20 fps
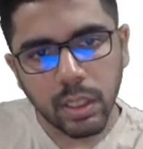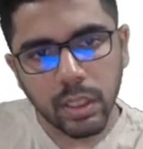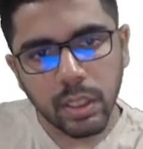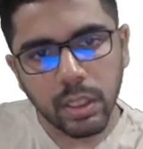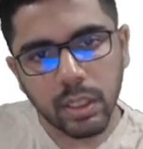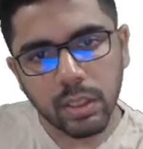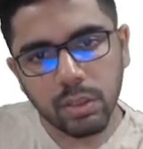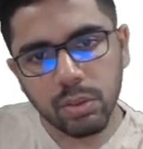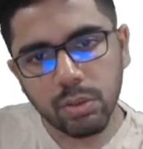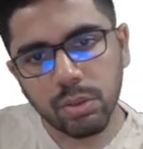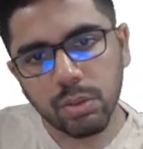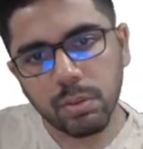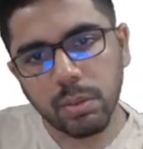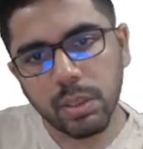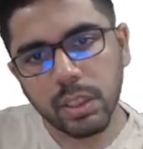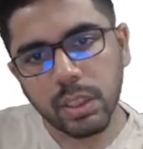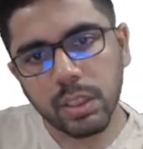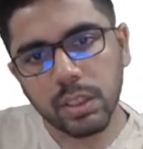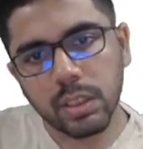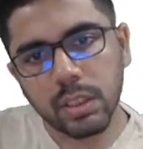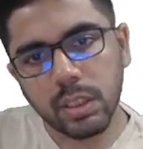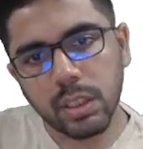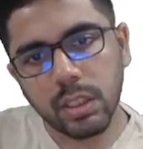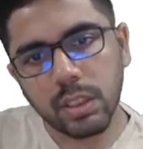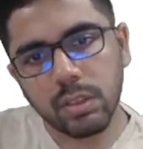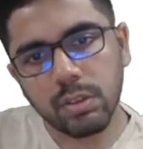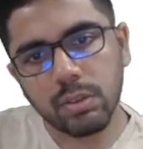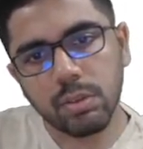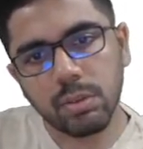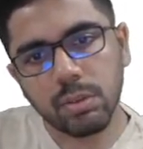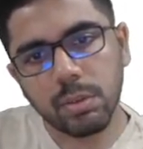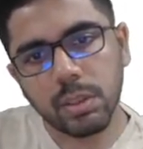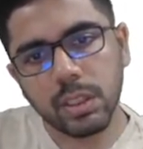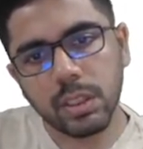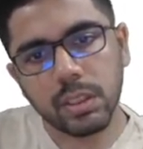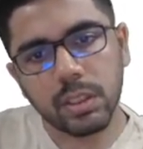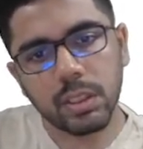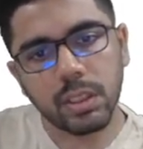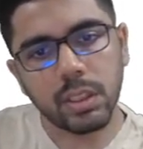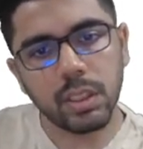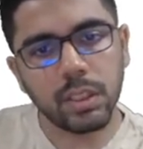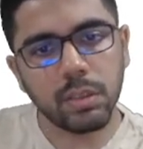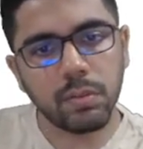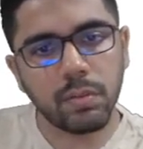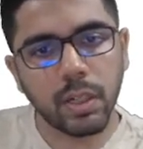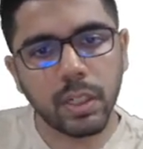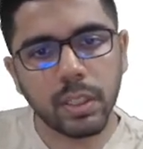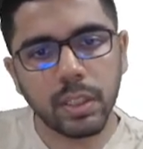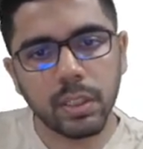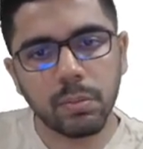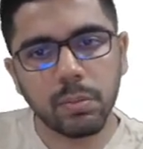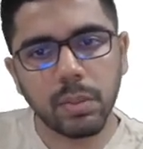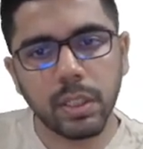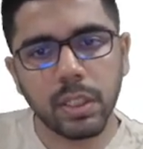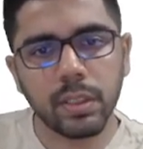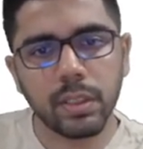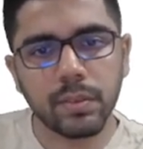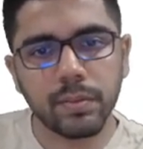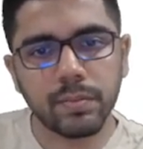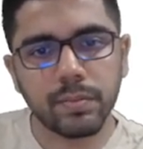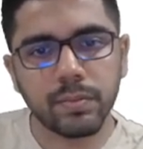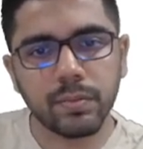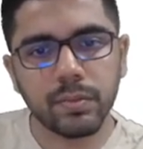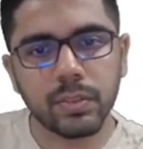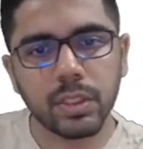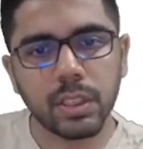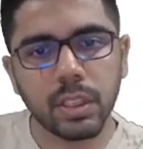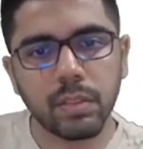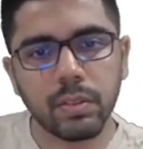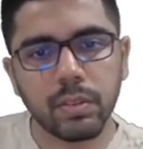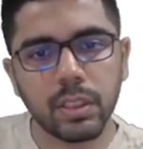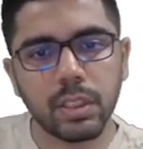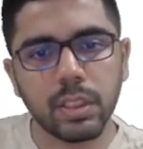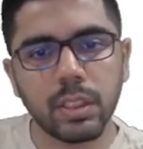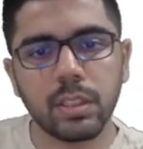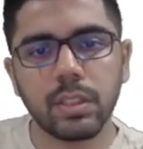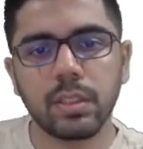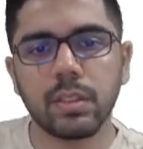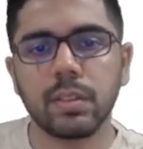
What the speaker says: into 23 divided by 78.